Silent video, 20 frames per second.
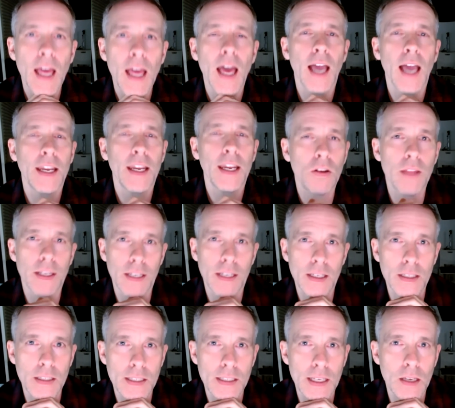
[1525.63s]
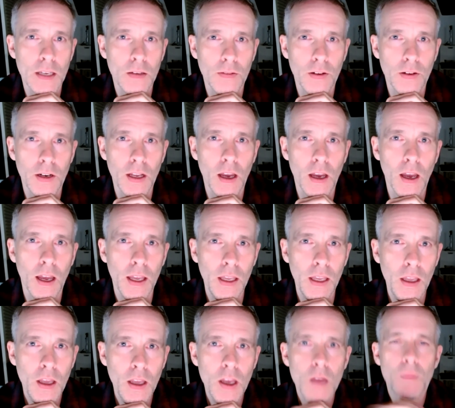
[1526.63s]
I know that doesn't sound very high,
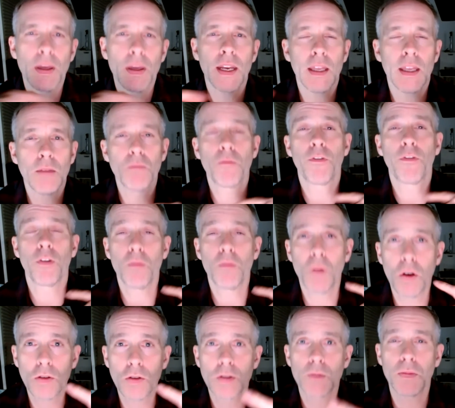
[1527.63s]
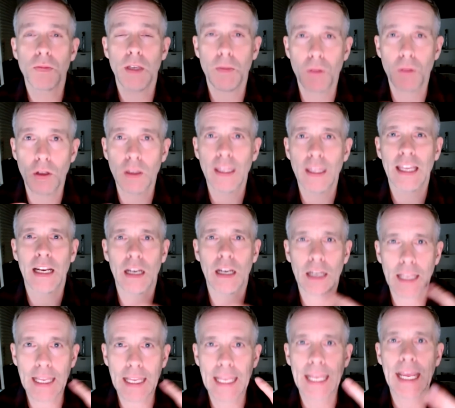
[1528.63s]
but for most people, it'll
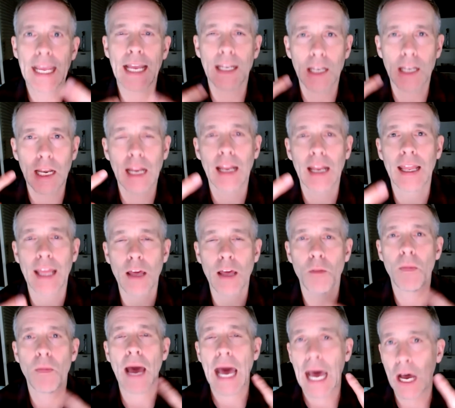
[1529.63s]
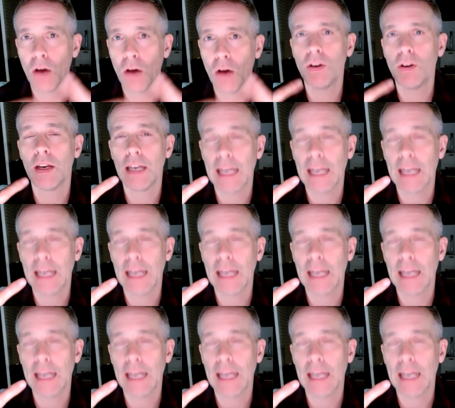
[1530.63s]
get them out,